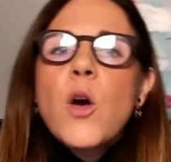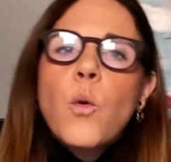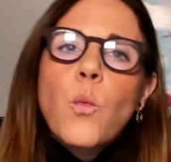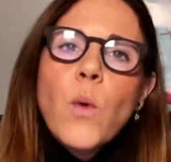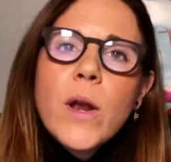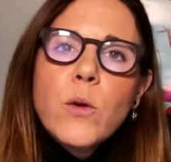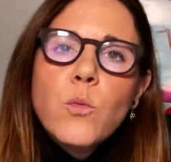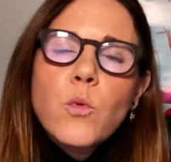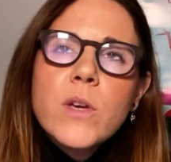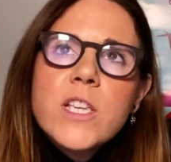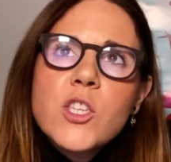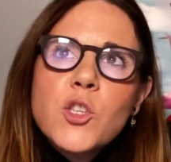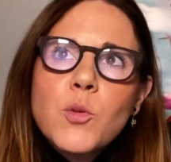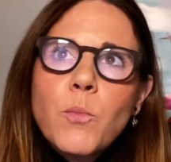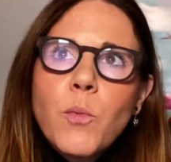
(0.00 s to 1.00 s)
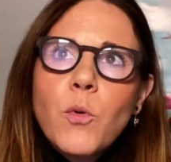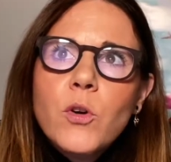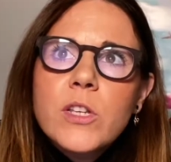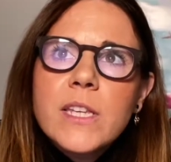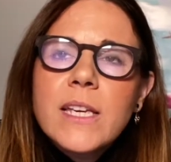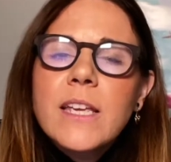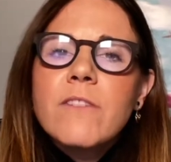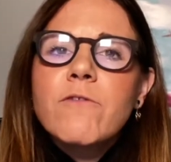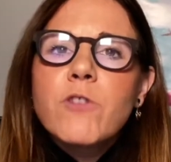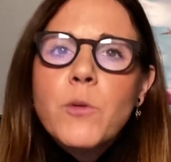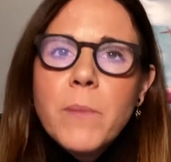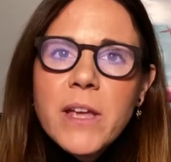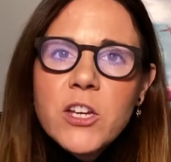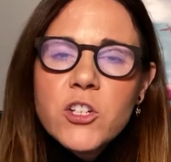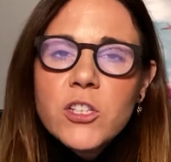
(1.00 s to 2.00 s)
When we support the
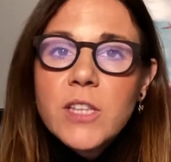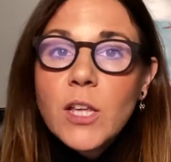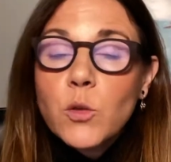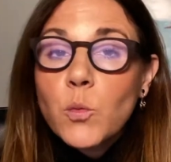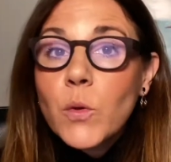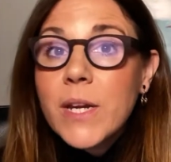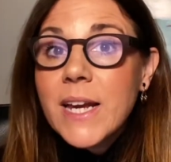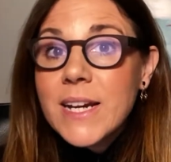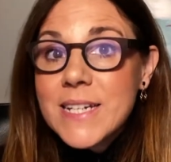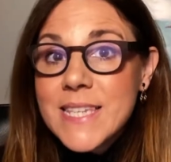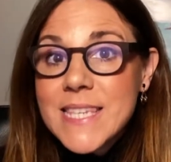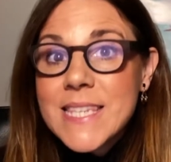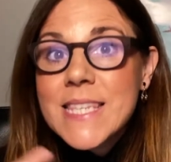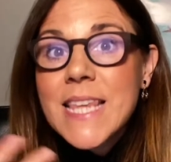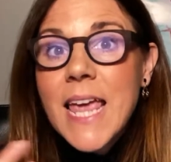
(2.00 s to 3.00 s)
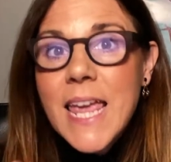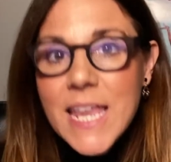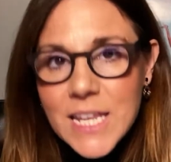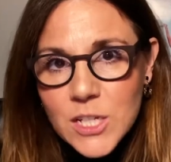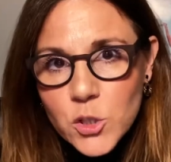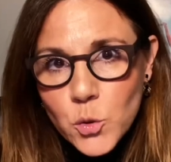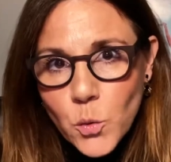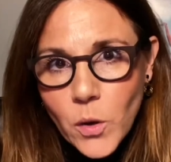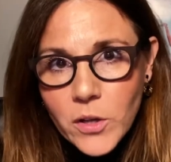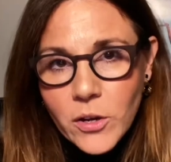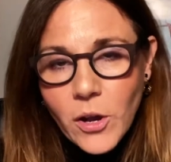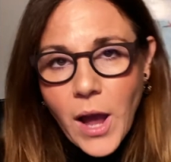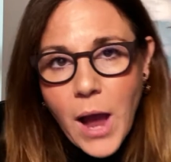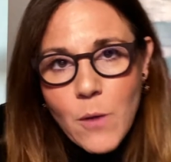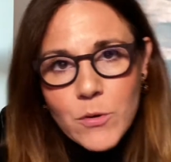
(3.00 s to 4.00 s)
information that we are saying to
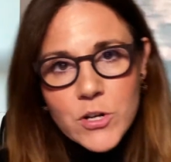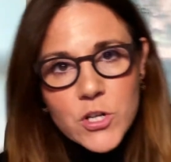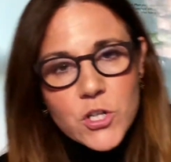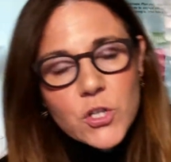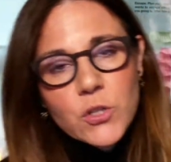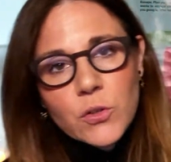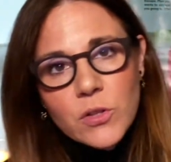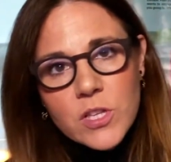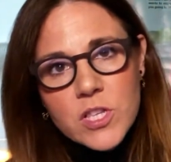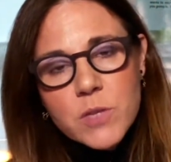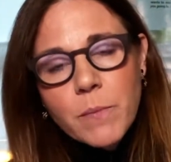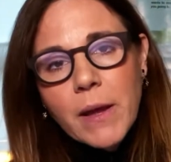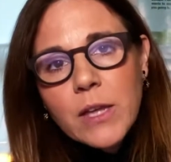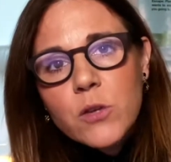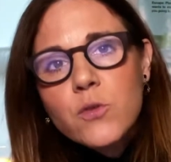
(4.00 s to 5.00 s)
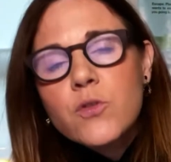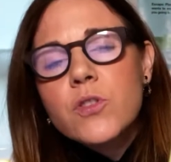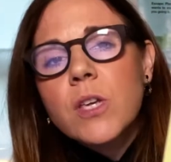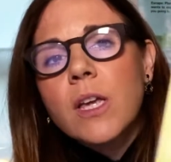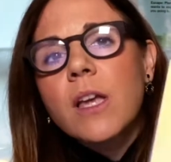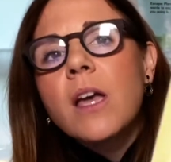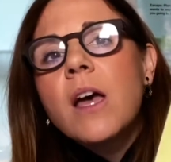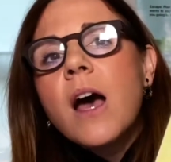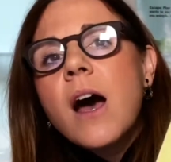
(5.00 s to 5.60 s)
our students by using